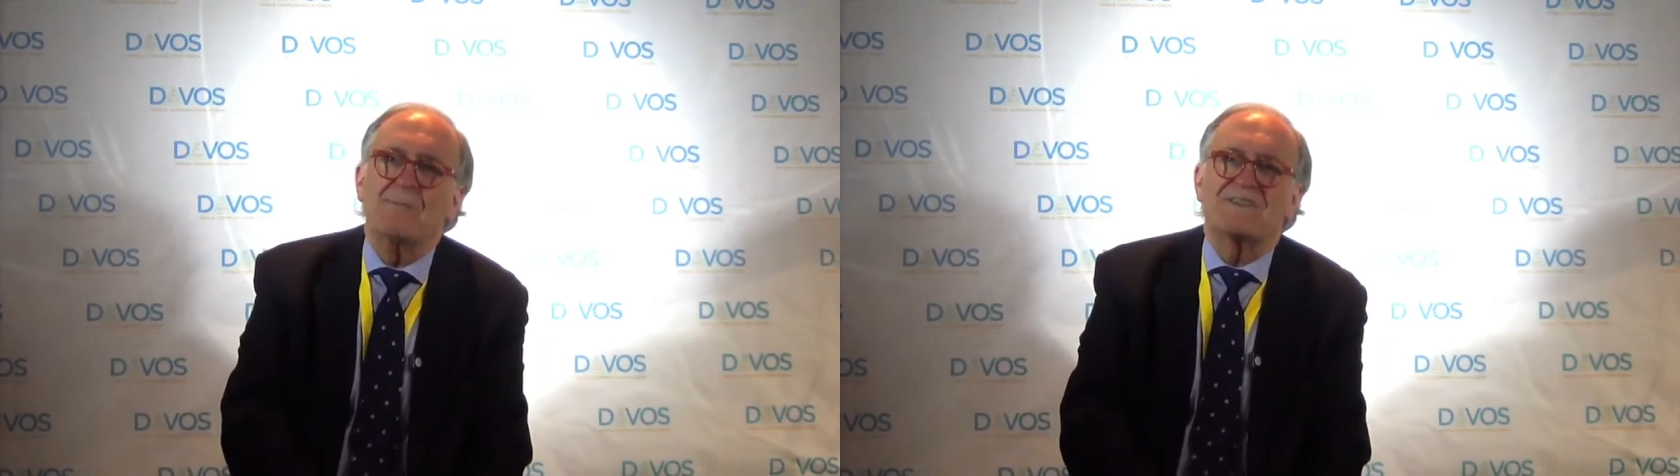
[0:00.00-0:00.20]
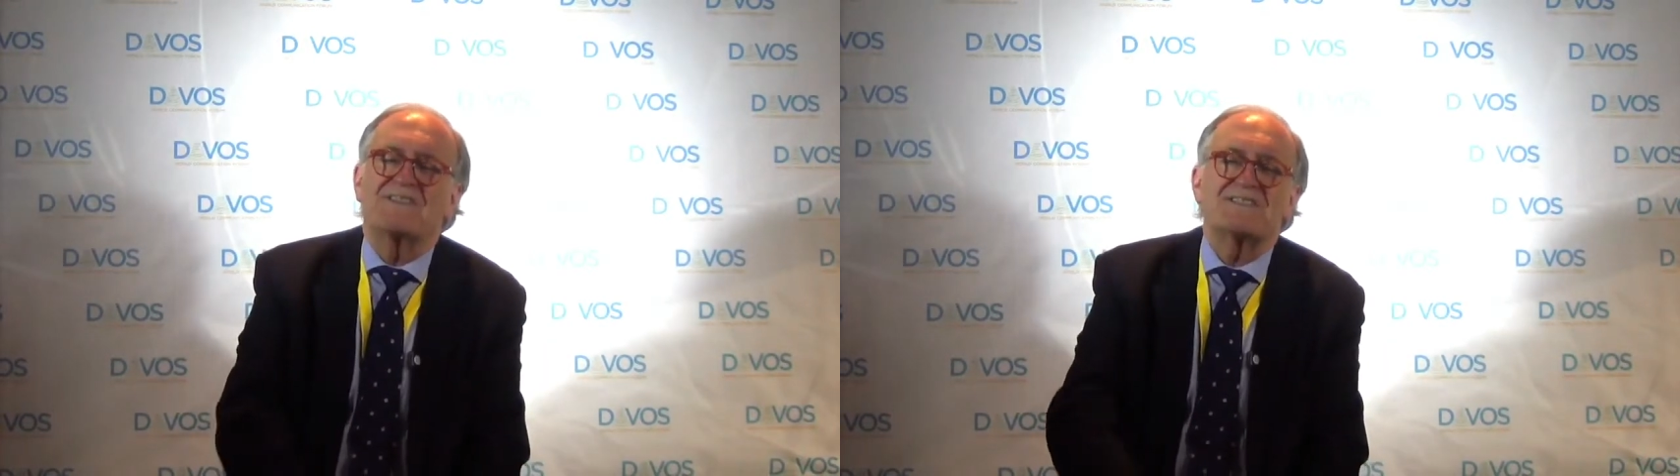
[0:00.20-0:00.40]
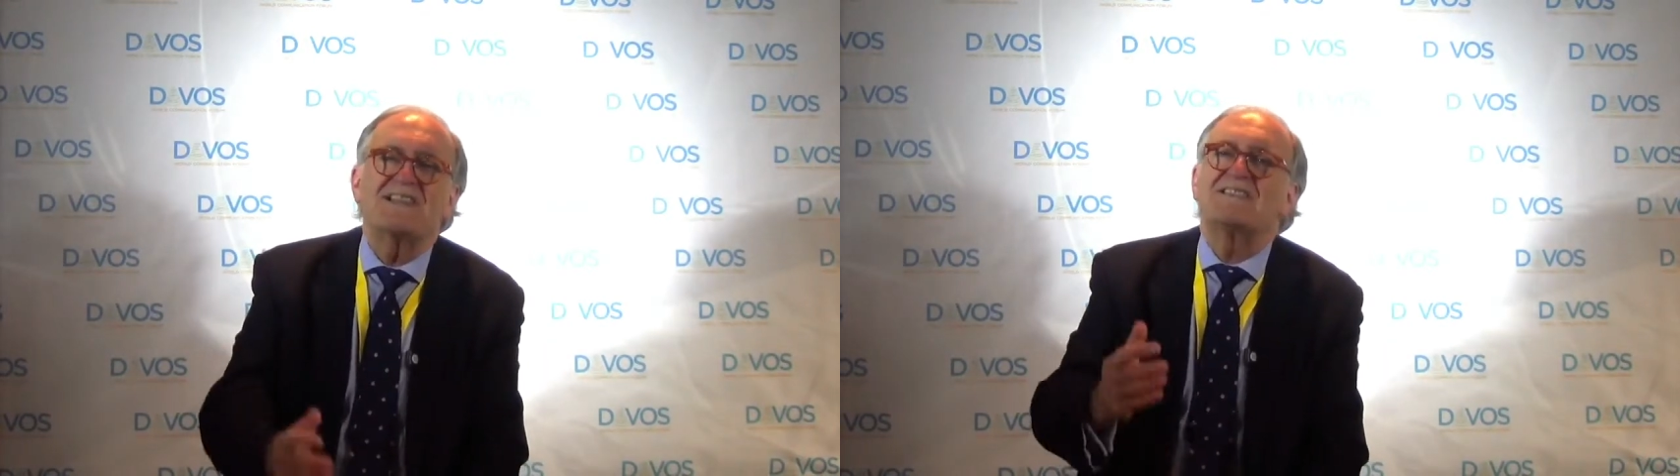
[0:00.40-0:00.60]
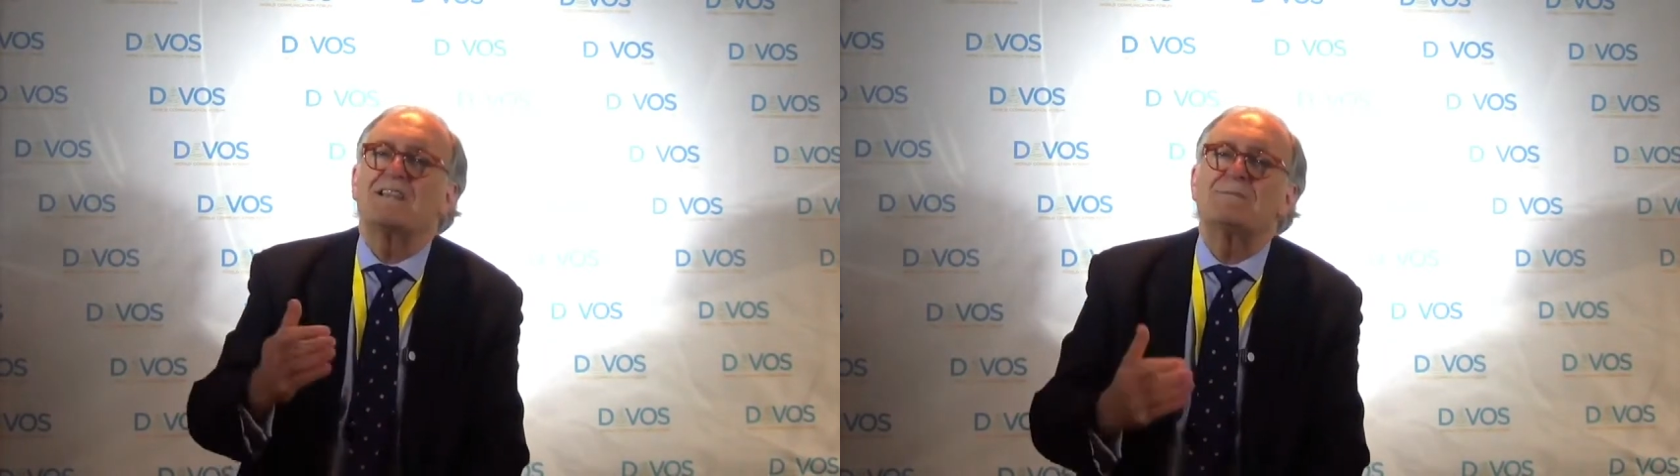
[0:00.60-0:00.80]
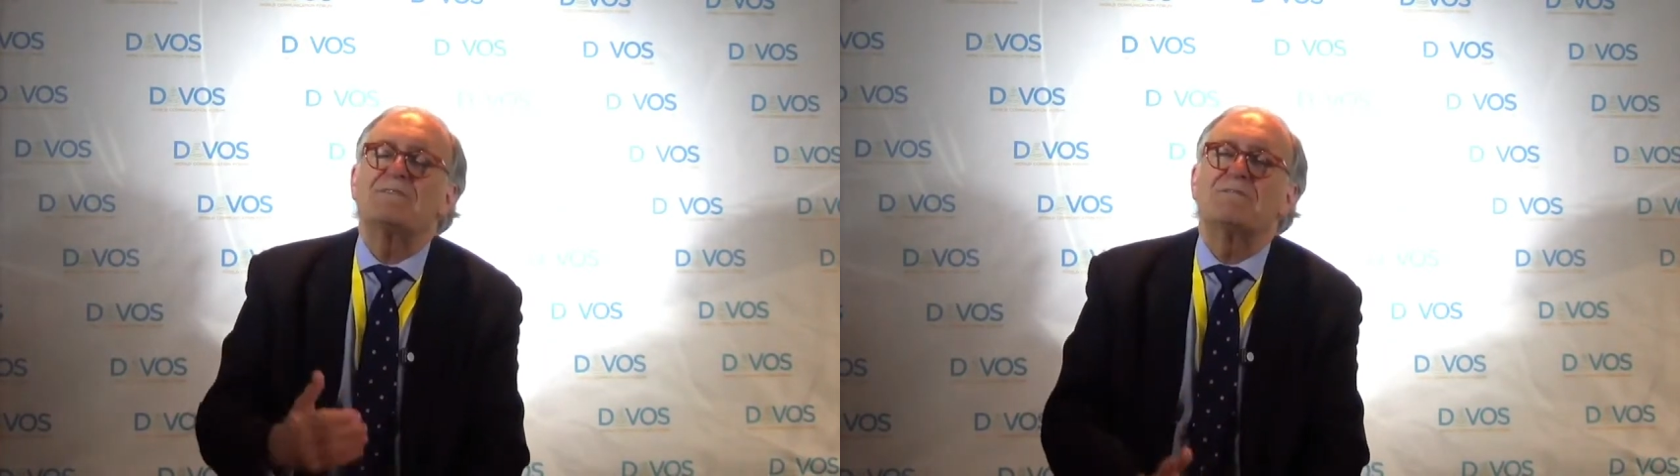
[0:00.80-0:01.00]
but there still is a
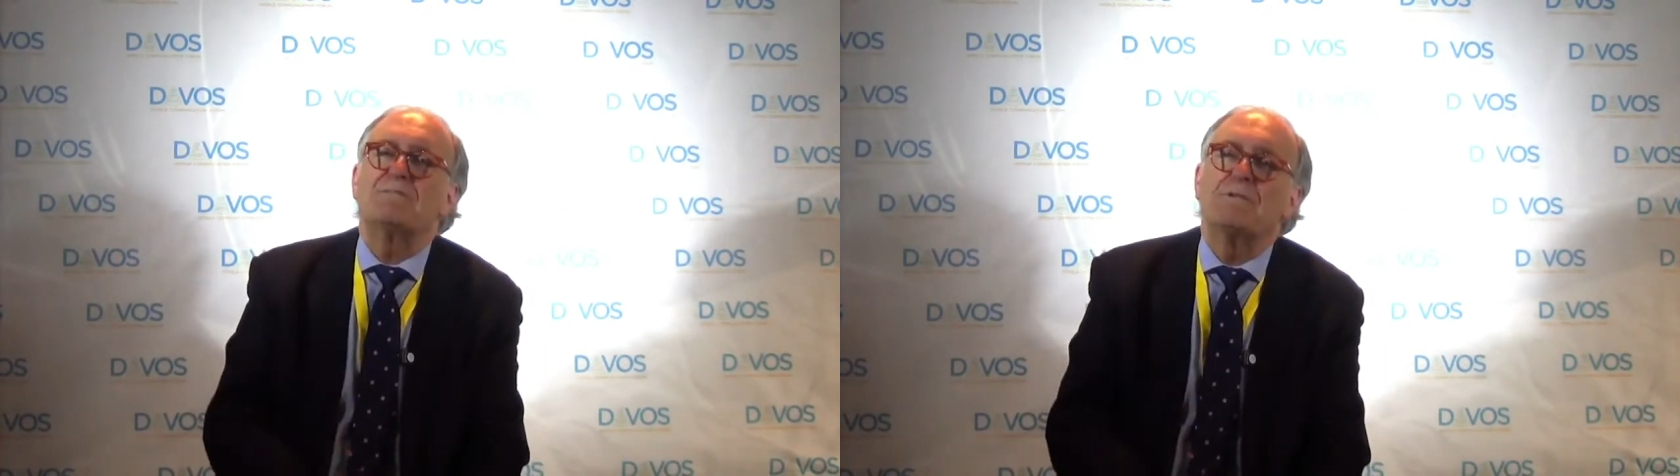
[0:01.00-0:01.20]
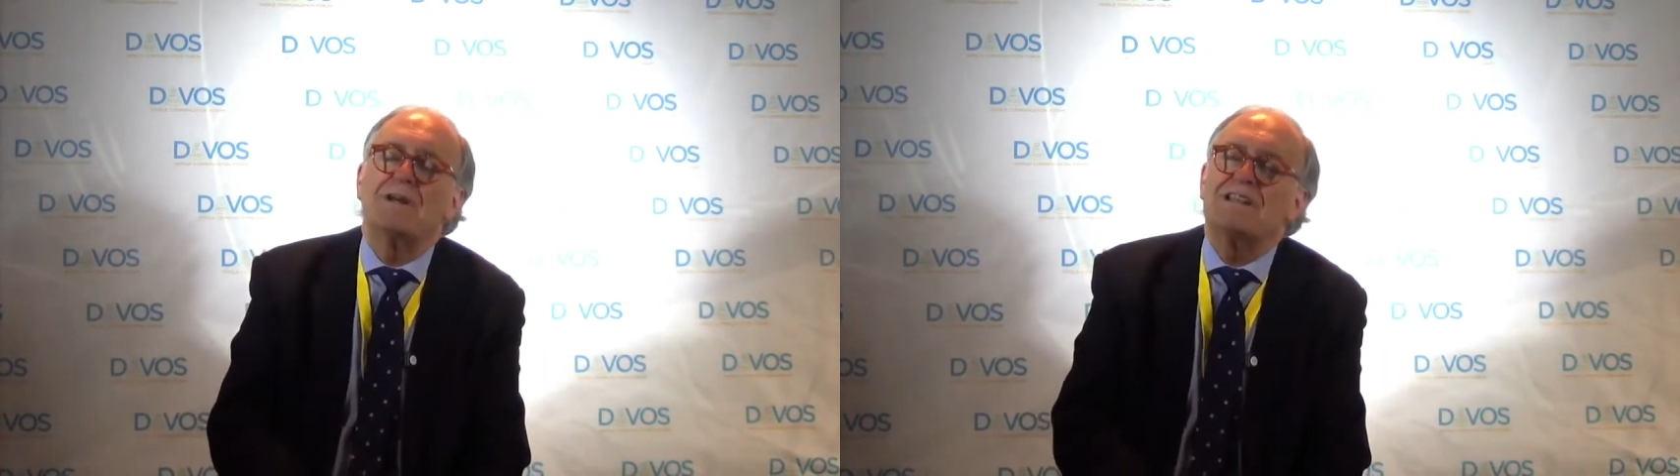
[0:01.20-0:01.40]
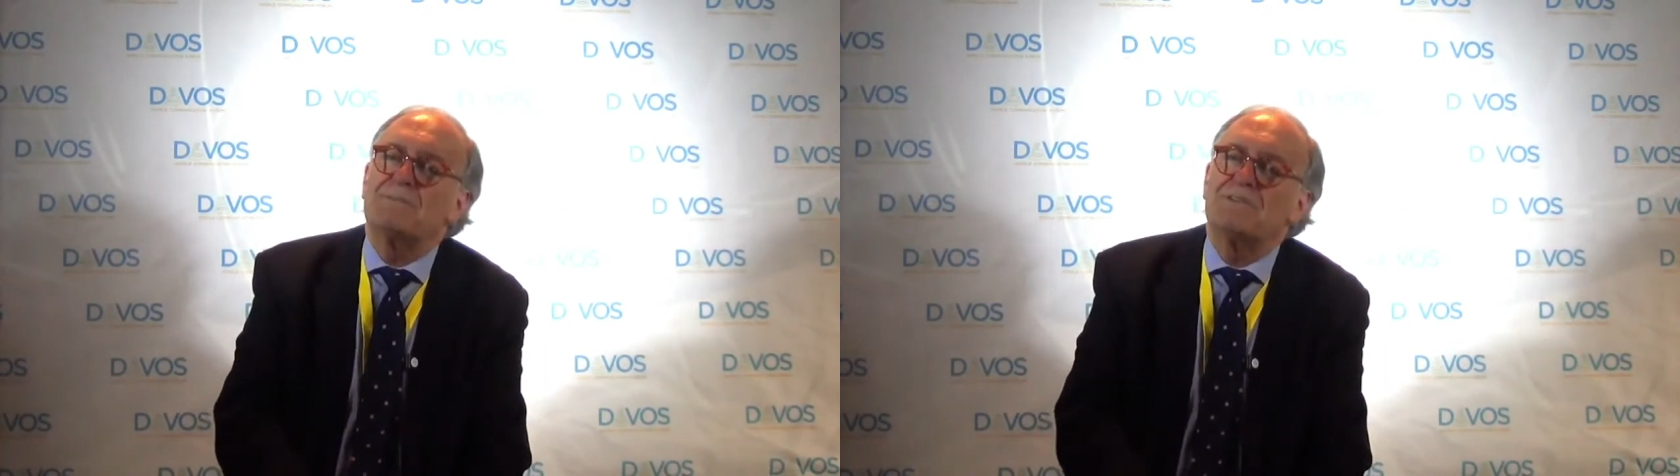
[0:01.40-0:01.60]
little